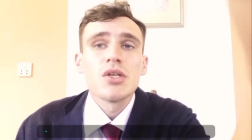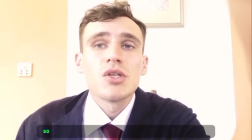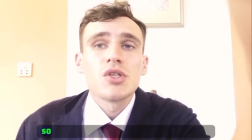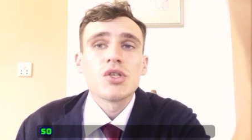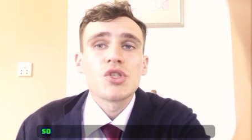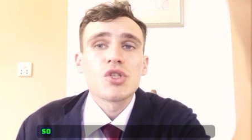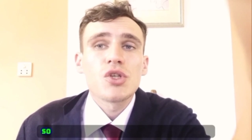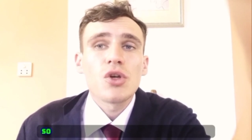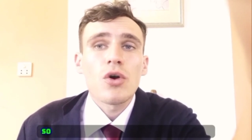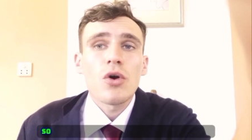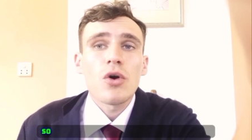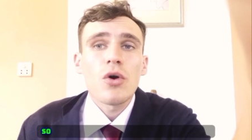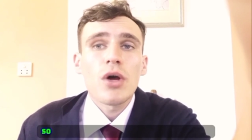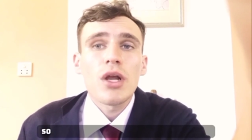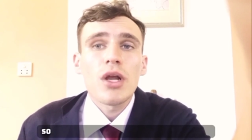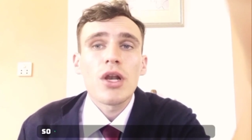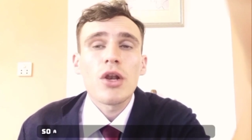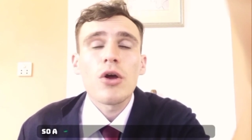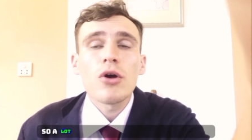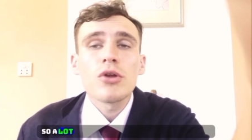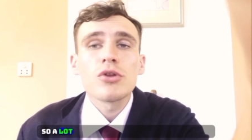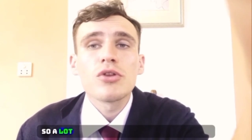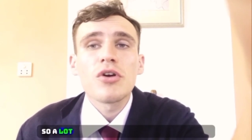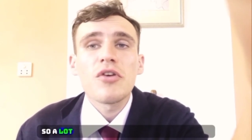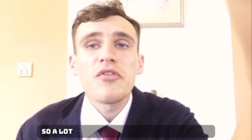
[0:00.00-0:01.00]
So a
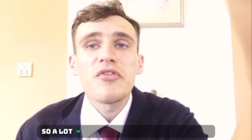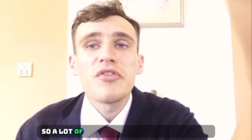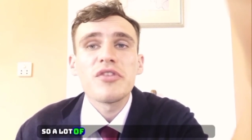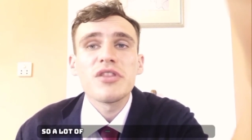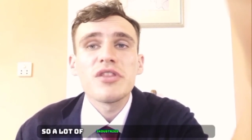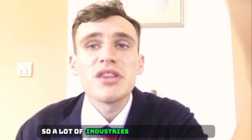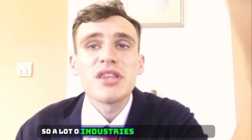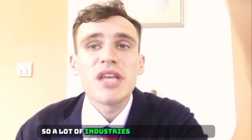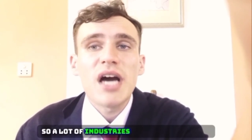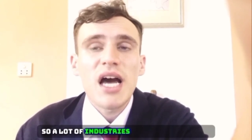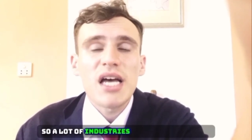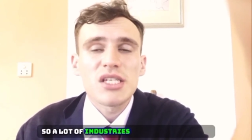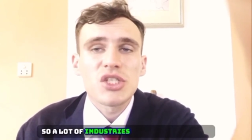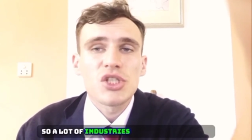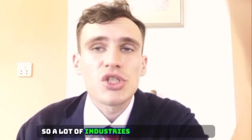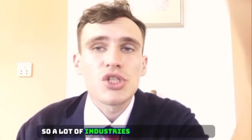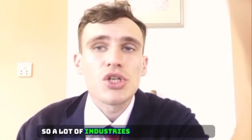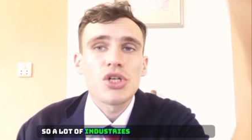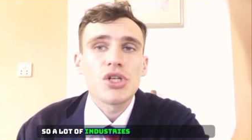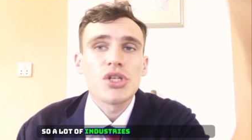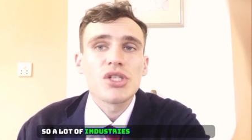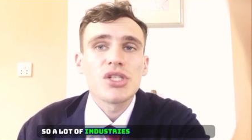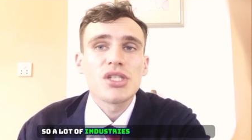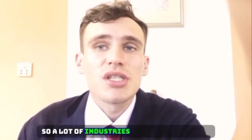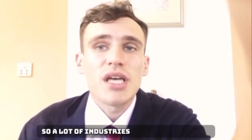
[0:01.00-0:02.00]
lot of
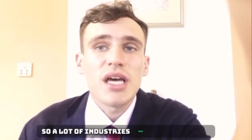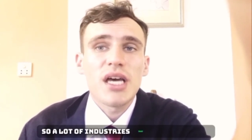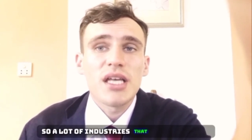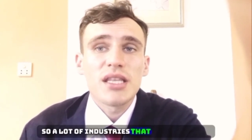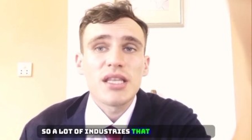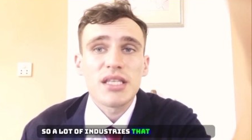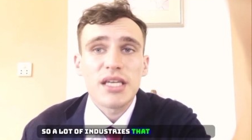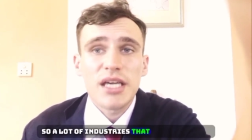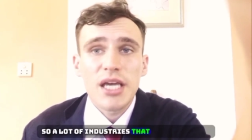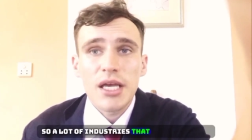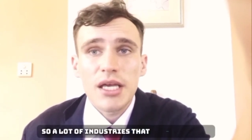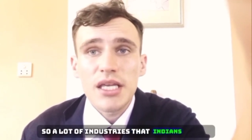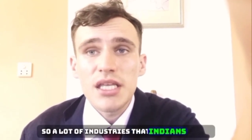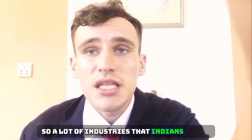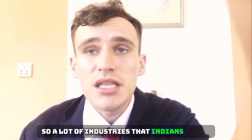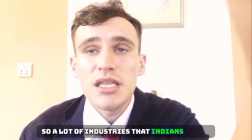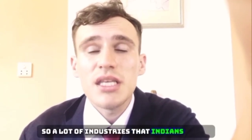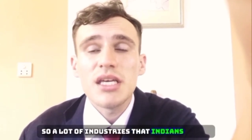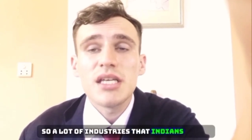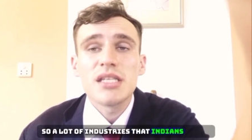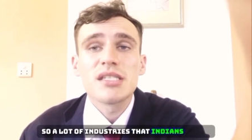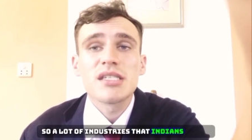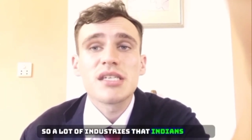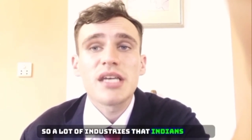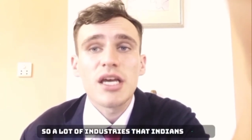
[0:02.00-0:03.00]
industries that ca
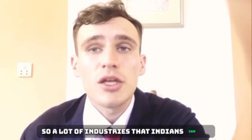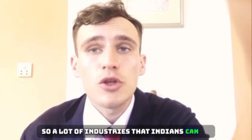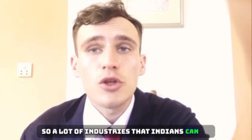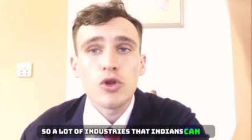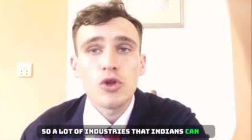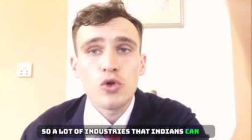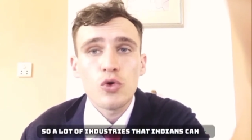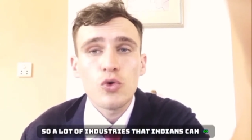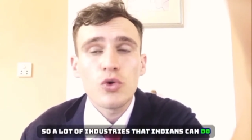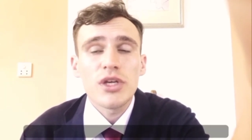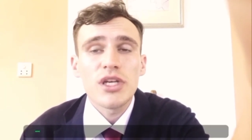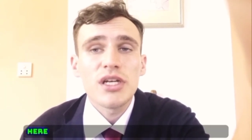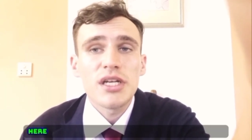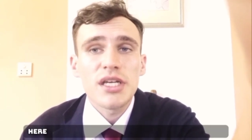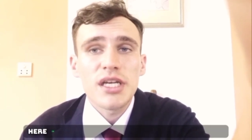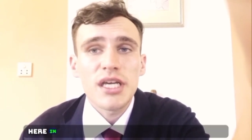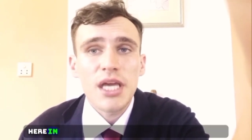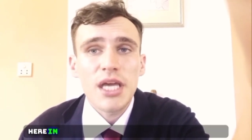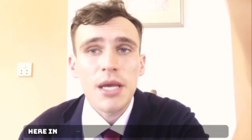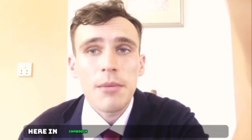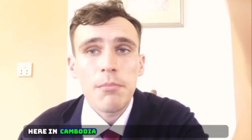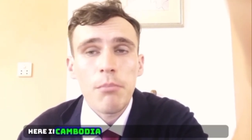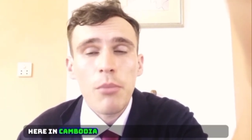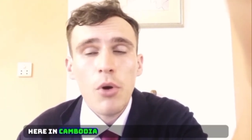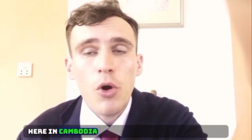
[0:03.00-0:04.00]
Indians can do here in
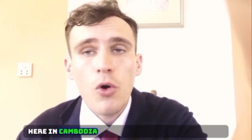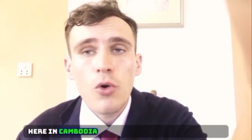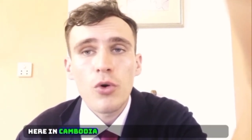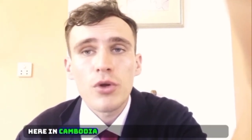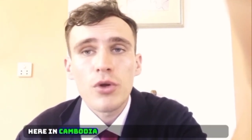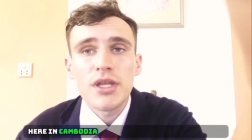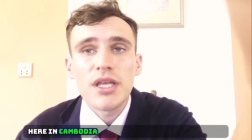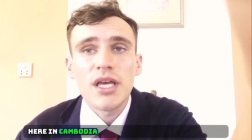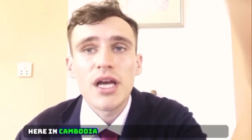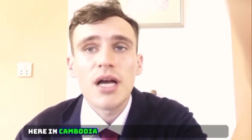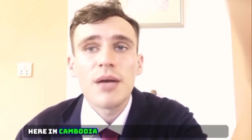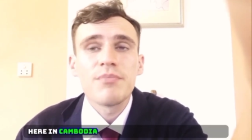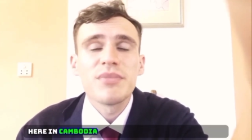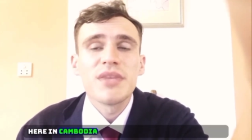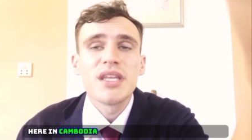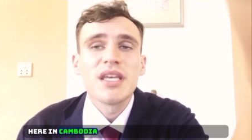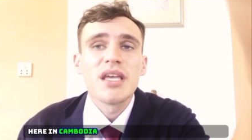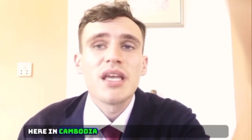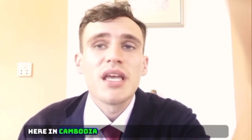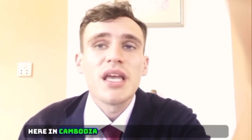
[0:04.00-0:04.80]
Cambodia,